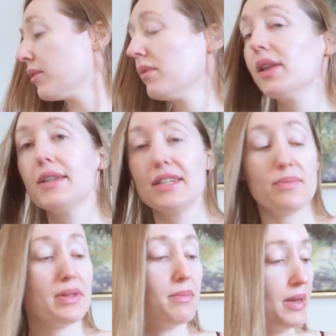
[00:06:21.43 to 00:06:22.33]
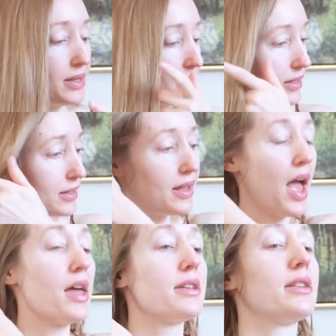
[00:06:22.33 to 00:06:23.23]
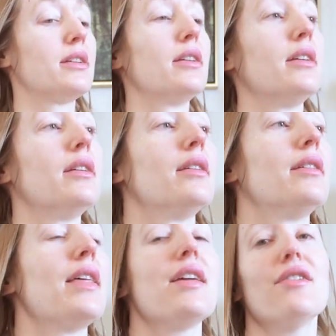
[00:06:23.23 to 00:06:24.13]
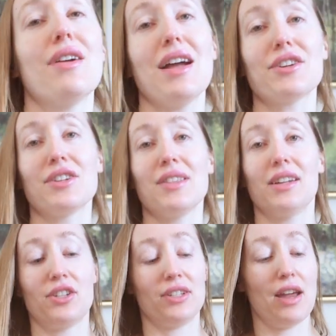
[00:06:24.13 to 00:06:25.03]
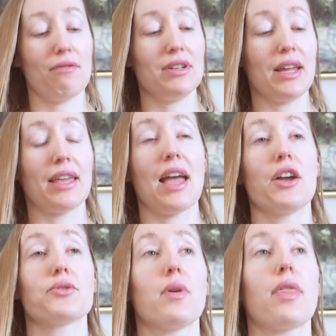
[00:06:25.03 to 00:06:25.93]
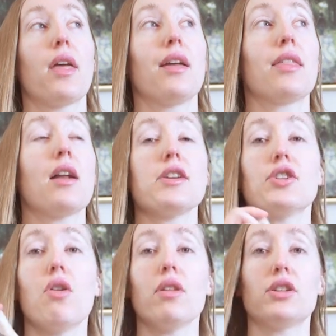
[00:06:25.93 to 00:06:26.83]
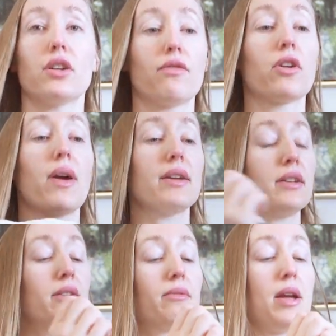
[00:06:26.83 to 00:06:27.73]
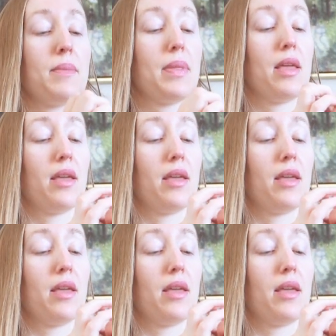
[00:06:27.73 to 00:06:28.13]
really deeply missed that interaction, that just everyday casual thing that I totally took for granted, right?